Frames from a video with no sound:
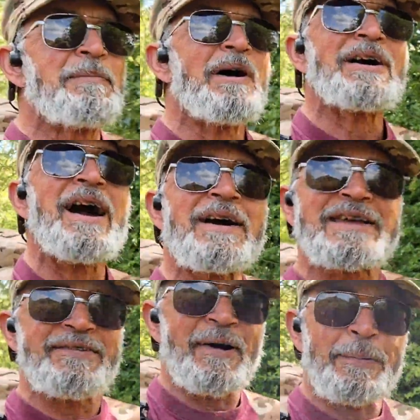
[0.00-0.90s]
but I can't
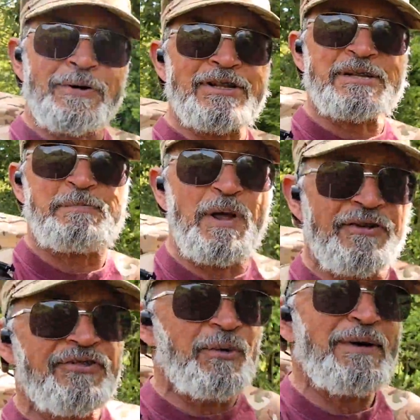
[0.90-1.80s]
give up on this
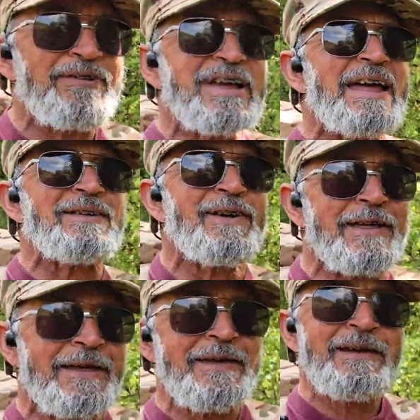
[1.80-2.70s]
beautiful weather, can I?
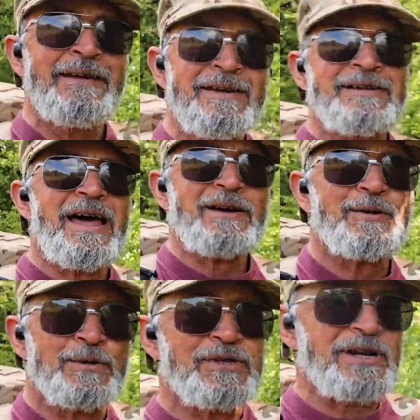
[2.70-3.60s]
No, of
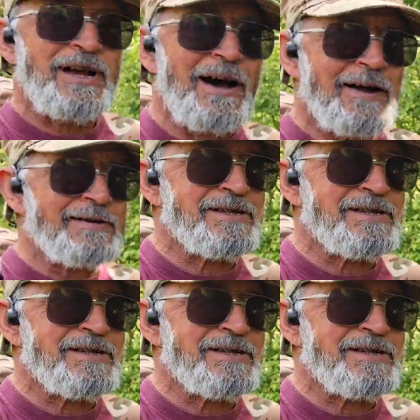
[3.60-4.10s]
course I can't.